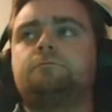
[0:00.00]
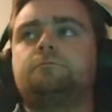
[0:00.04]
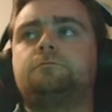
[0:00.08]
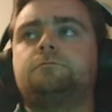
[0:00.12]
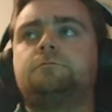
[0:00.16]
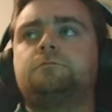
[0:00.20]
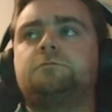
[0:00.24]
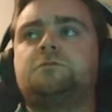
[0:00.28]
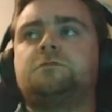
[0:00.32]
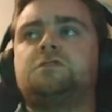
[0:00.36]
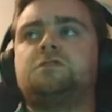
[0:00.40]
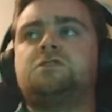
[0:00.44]

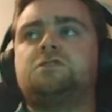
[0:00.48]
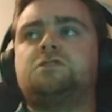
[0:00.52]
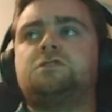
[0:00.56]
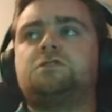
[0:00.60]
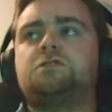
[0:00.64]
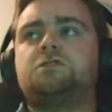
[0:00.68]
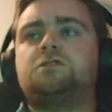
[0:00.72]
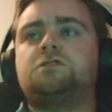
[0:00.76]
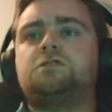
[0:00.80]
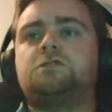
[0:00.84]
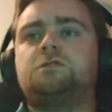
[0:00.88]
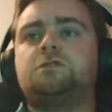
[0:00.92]

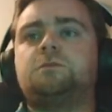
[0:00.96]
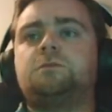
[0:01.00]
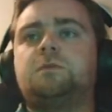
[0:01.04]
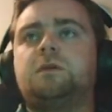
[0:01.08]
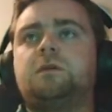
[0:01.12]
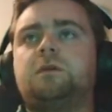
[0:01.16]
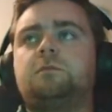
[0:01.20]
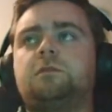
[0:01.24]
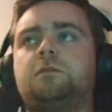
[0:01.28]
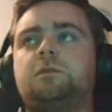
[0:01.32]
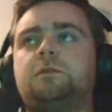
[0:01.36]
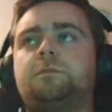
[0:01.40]
Should be
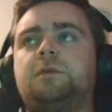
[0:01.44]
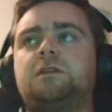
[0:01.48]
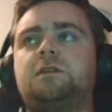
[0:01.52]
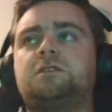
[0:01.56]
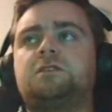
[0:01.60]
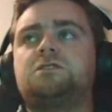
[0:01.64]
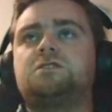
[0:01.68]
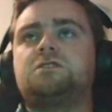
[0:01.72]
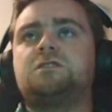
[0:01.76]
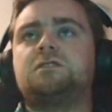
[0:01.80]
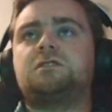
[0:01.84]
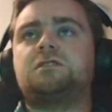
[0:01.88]
able to
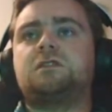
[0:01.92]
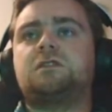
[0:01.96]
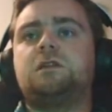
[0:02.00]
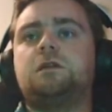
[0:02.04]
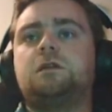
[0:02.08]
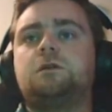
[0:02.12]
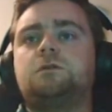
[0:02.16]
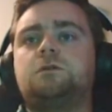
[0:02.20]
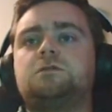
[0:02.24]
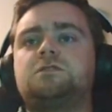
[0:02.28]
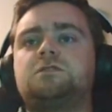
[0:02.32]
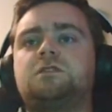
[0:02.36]
pitch this
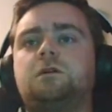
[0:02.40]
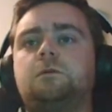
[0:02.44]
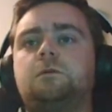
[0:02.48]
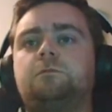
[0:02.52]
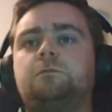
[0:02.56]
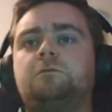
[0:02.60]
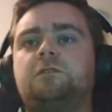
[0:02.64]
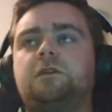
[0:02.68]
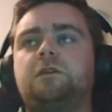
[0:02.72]
close, hopefully.